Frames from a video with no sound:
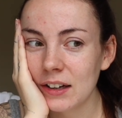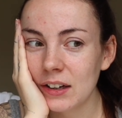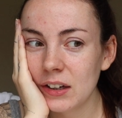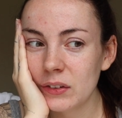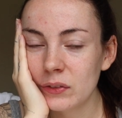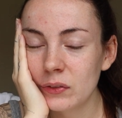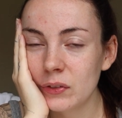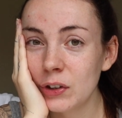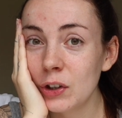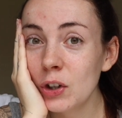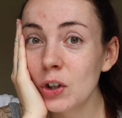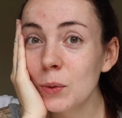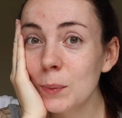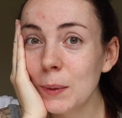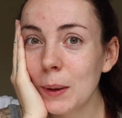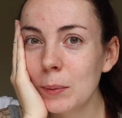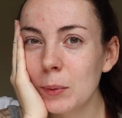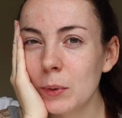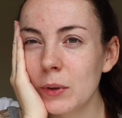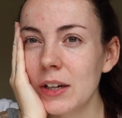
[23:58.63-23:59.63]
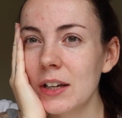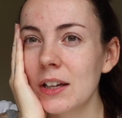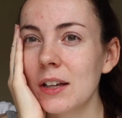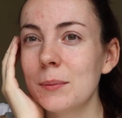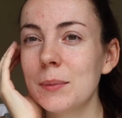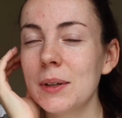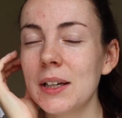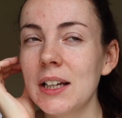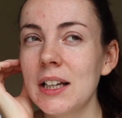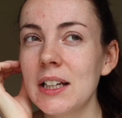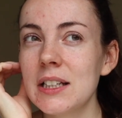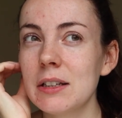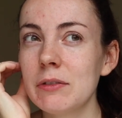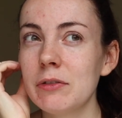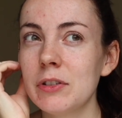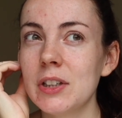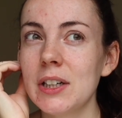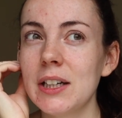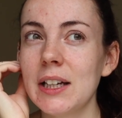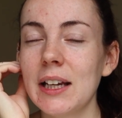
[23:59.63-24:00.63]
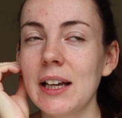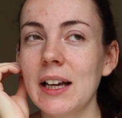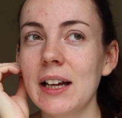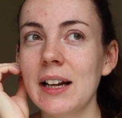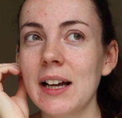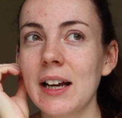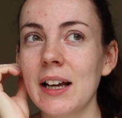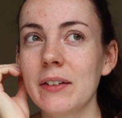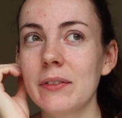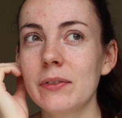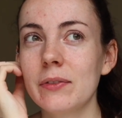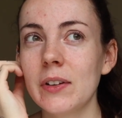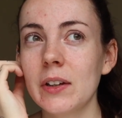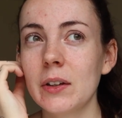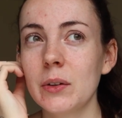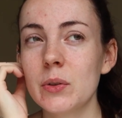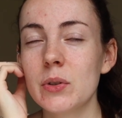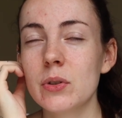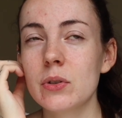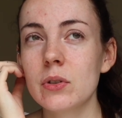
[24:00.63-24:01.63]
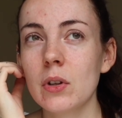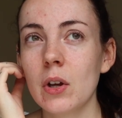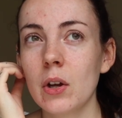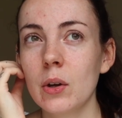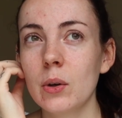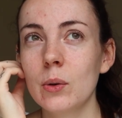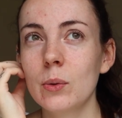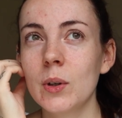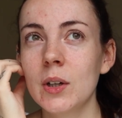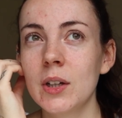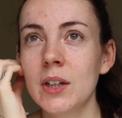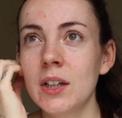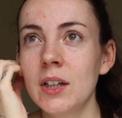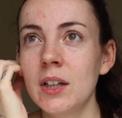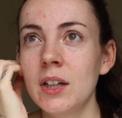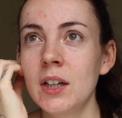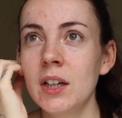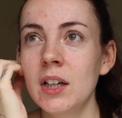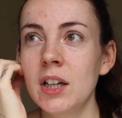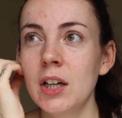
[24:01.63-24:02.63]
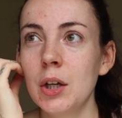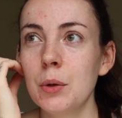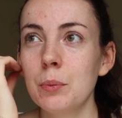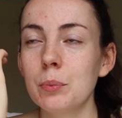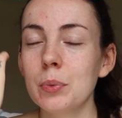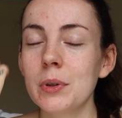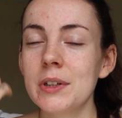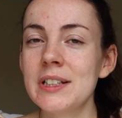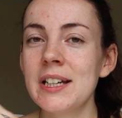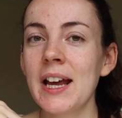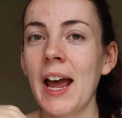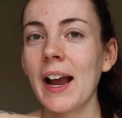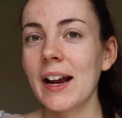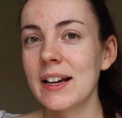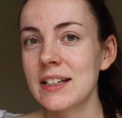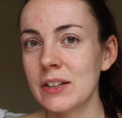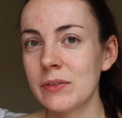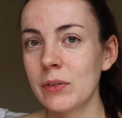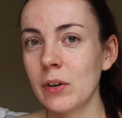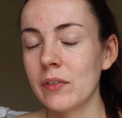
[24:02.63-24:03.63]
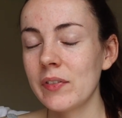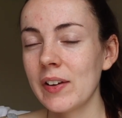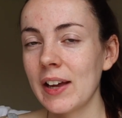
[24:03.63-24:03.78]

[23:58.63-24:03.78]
view my body completely differently, and I feel so protective of